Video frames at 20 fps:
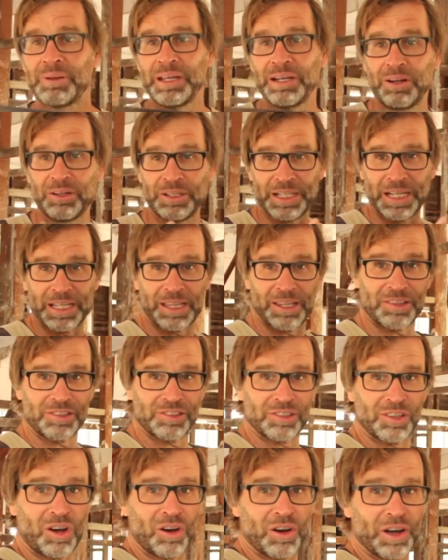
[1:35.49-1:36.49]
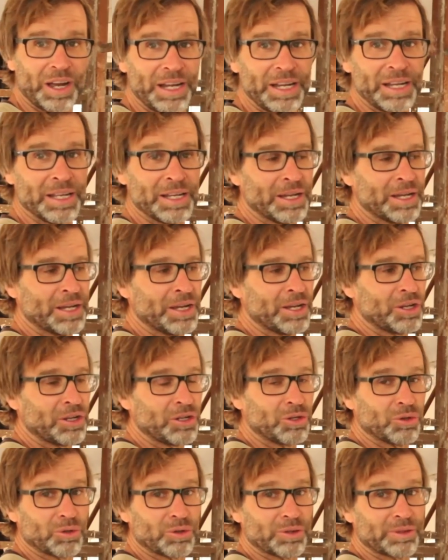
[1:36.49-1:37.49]
Now on the other side,
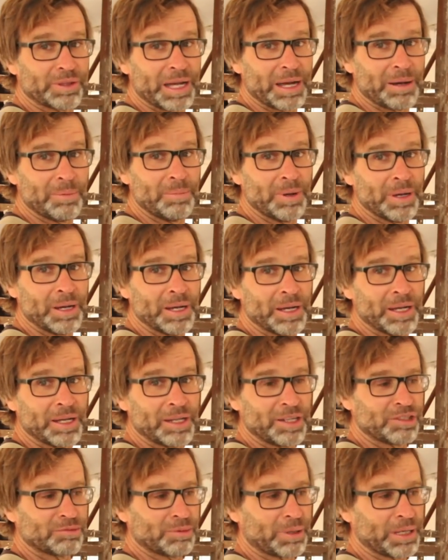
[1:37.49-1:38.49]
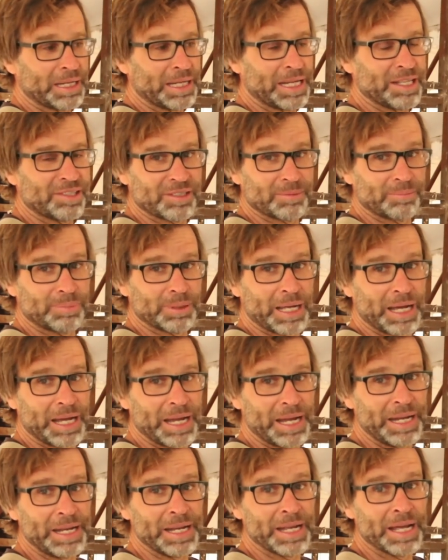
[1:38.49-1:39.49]
your thumb is what hits the
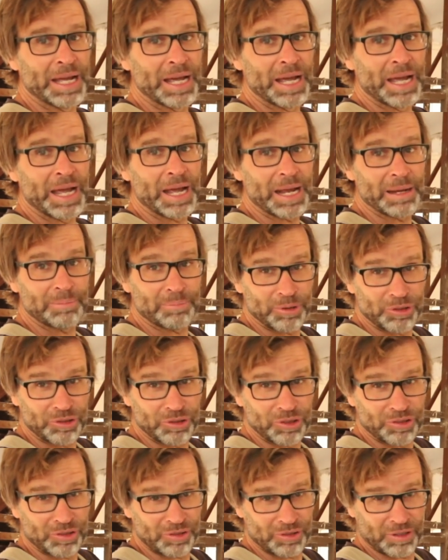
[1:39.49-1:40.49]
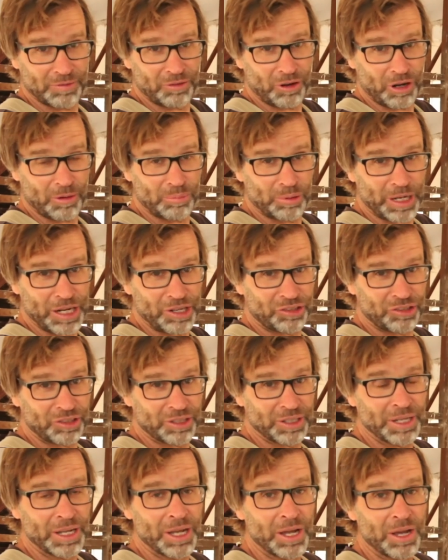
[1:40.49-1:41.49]
blade and produces the
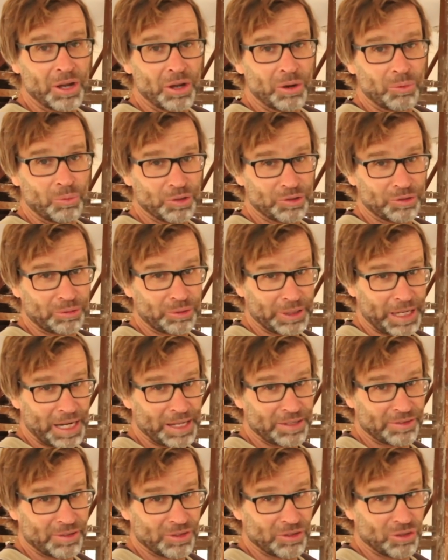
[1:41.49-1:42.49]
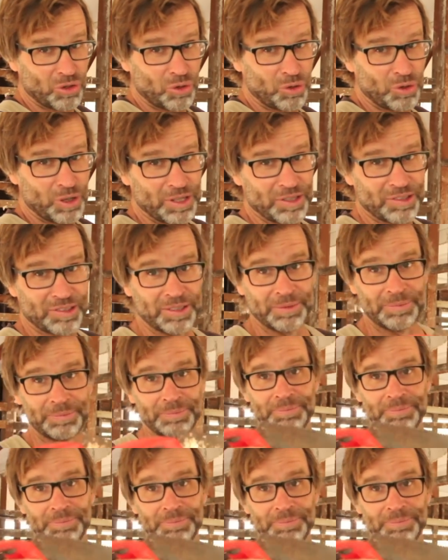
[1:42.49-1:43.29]
vibration which creates the noise.